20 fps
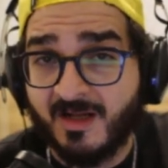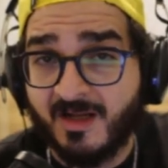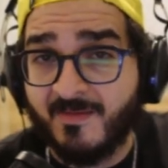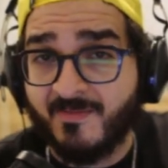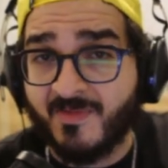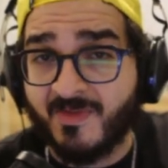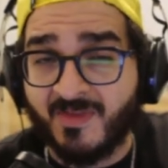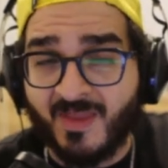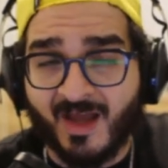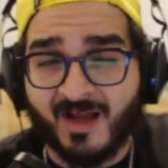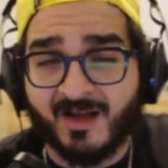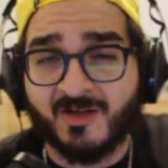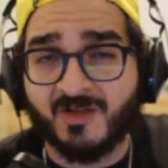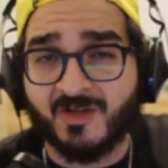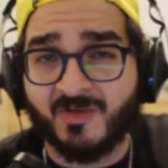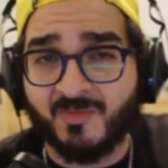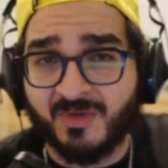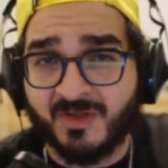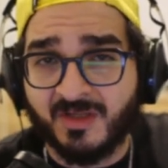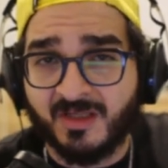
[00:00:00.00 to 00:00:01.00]
that could
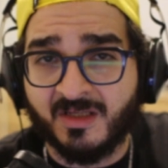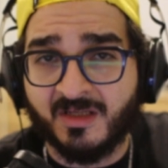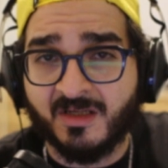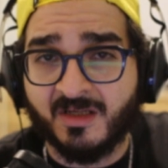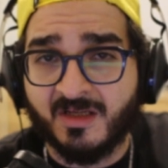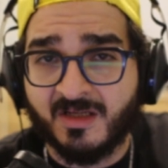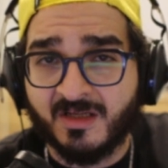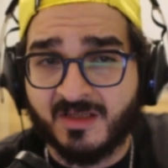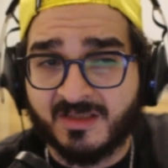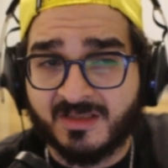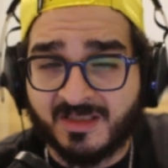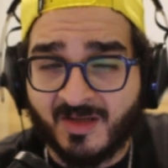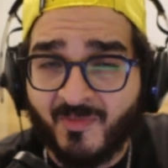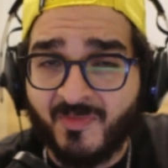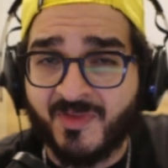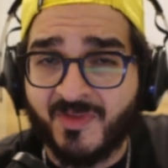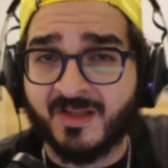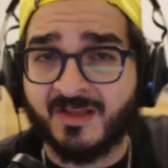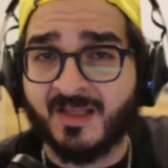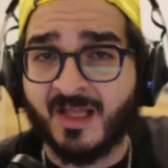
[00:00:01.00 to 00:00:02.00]
be
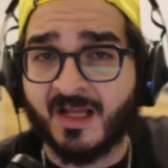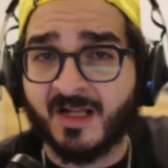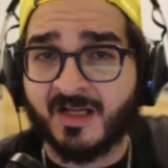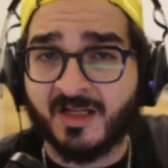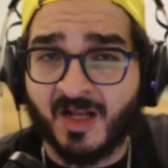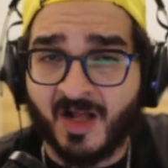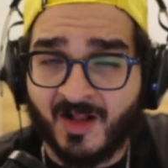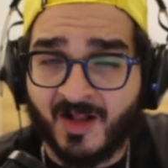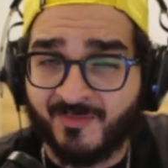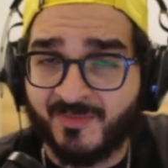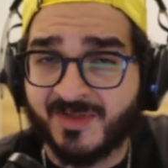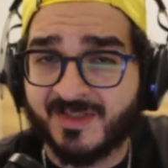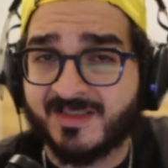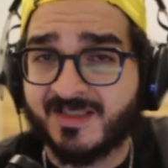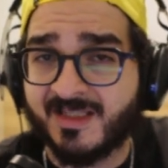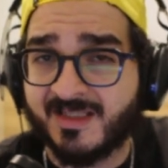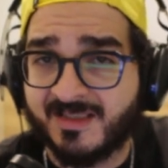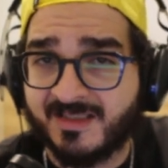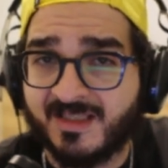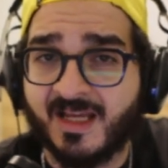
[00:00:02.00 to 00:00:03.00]
something that could help us
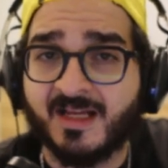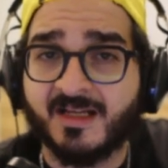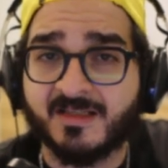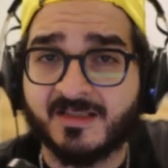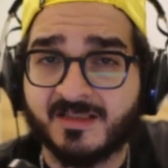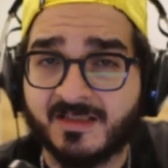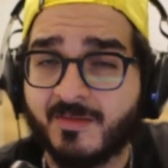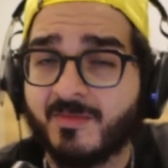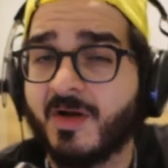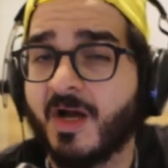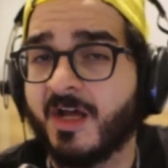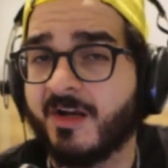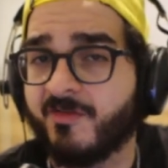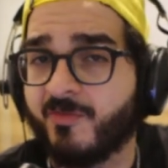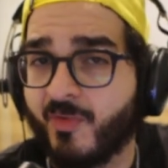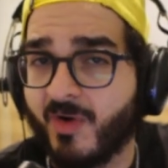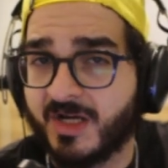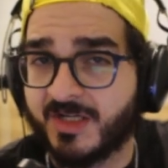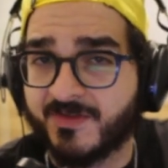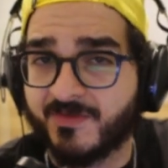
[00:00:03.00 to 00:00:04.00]
sustain some kind of
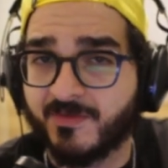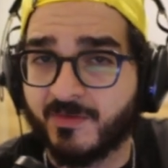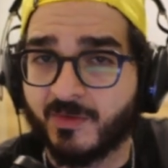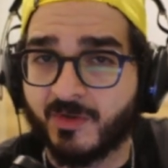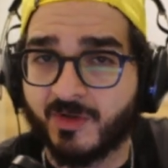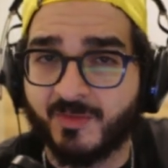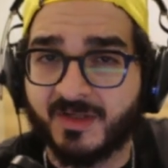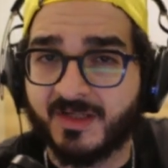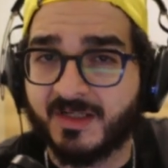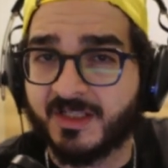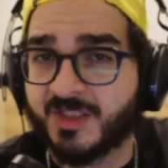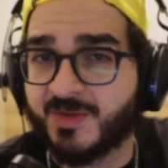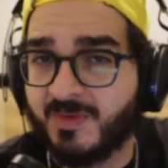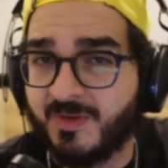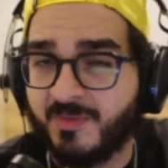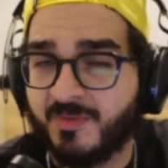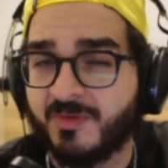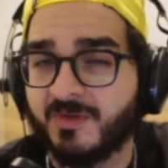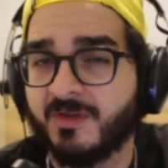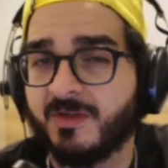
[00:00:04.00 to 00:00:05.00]
price floor, because
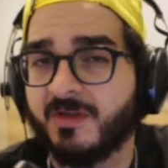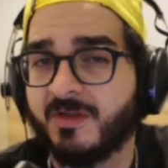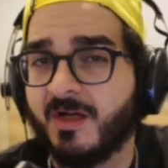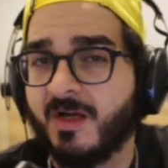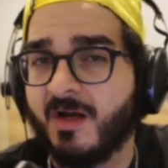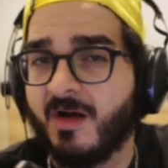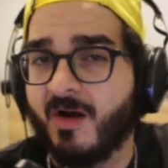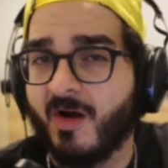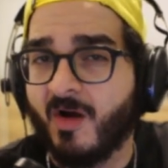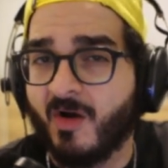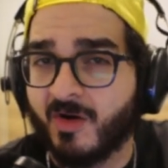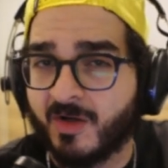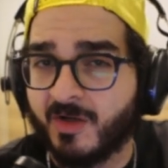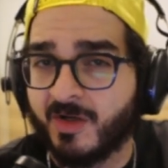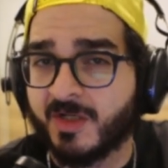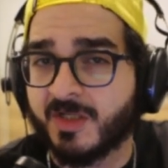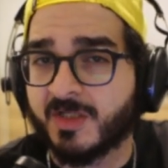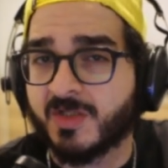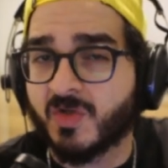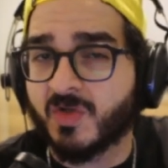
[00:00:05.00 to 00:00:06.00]
people are going to
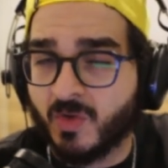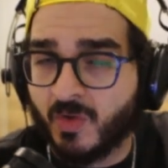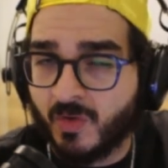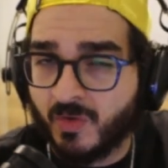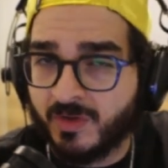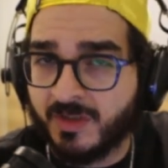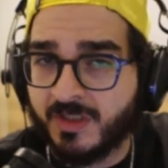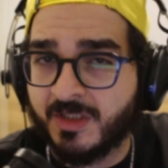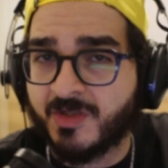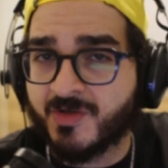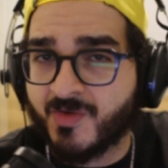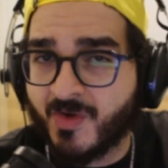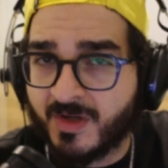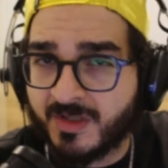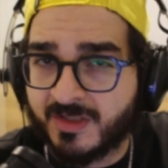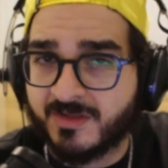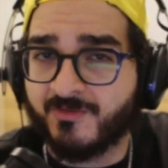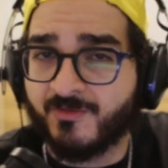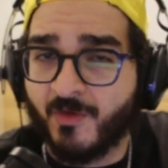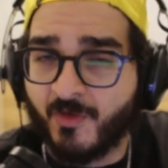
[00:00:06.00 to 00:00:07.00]
slowly trust
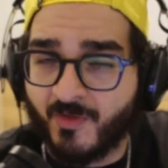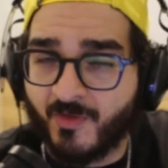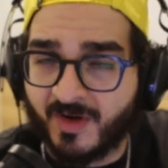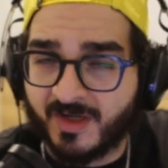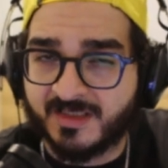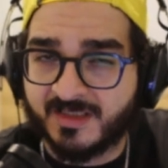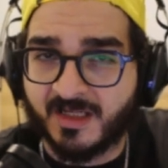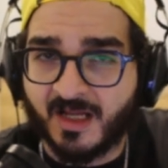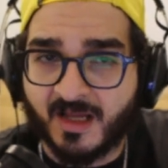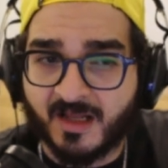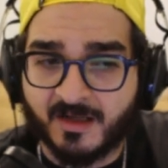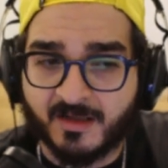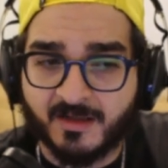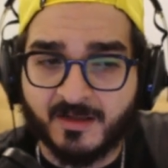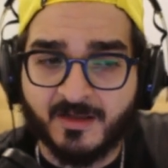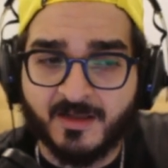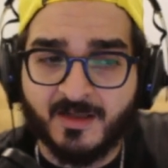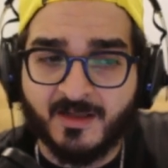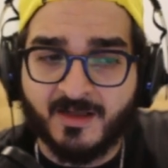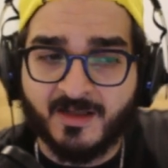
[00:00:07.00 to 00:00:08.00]
Forex again,
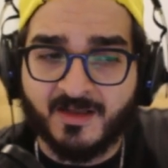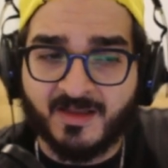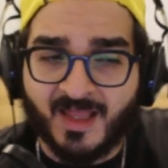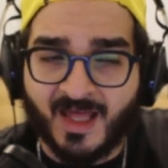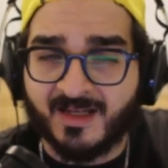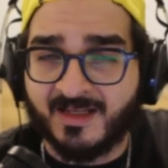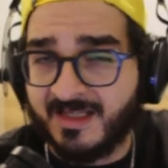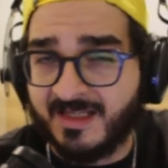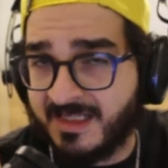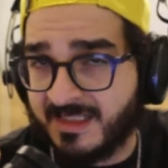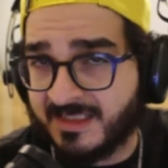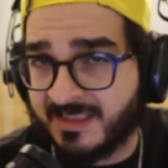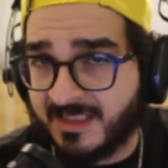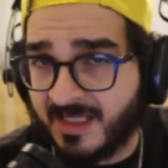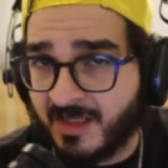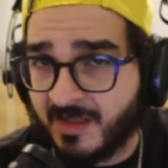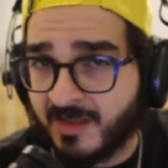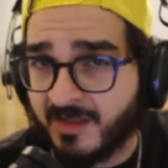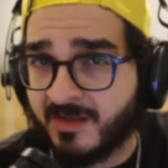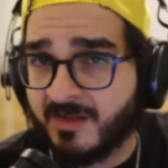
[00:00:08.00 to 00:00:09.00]
that he's
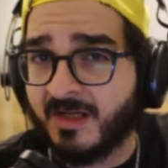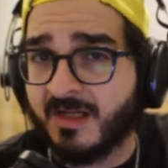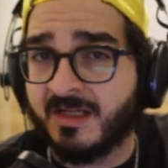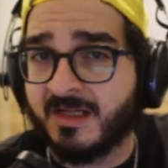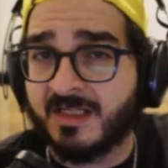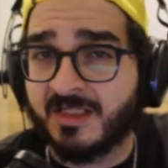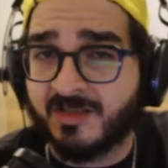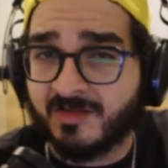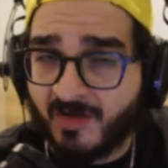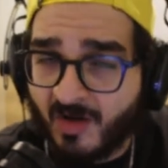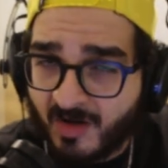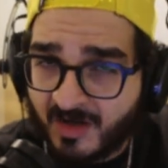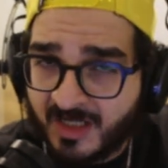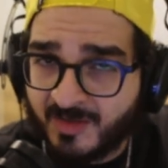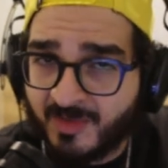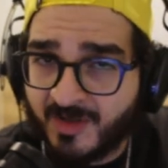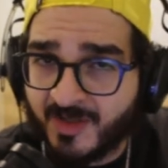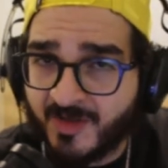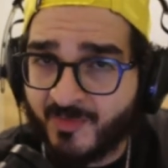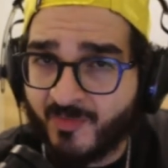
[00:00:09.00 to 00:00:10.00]
there and he's talking about the
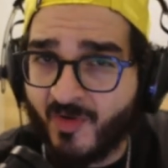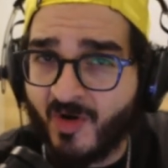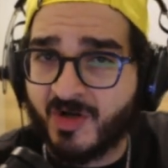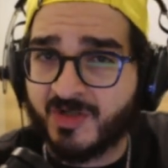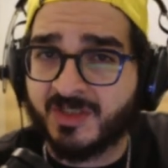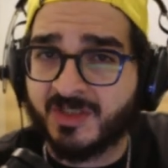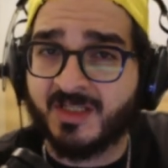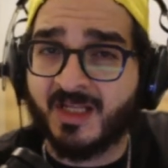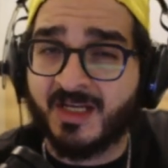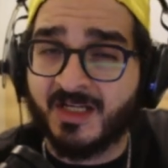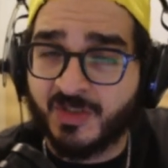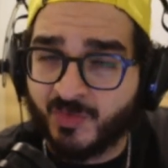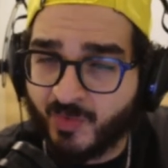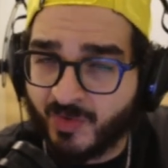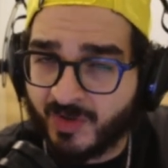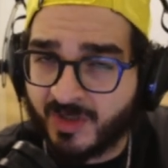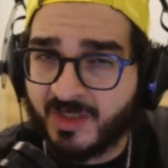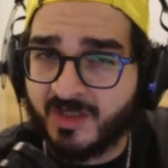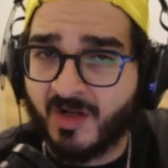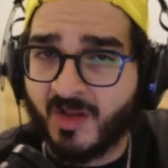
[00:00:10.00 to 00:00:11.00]
project, that he's working
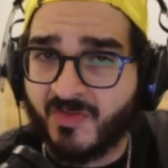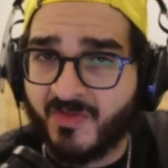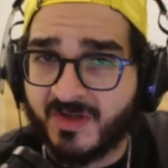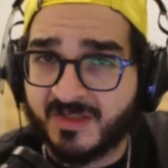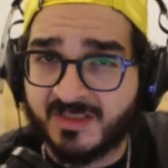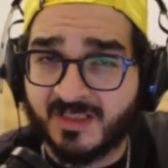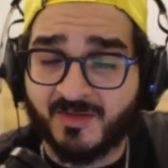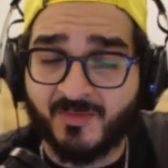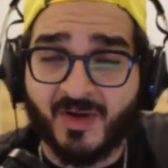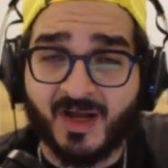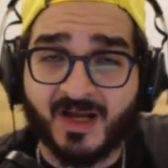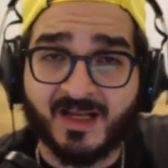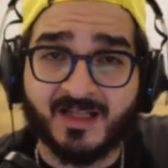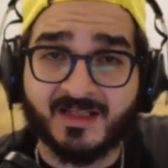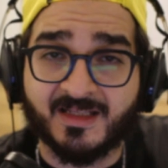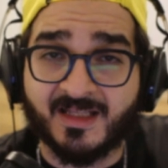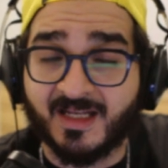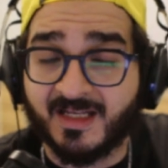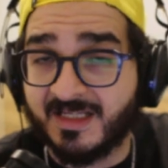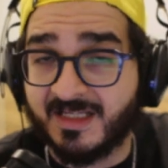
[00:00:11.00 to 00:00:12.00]
on things in the back end, that
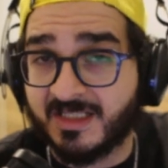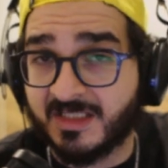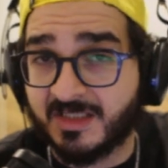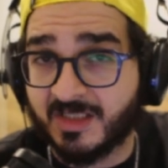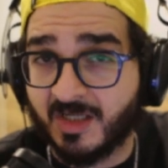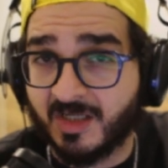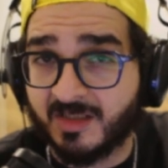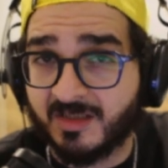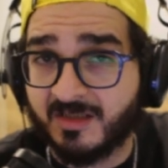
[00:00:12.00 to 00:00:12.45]
he's not,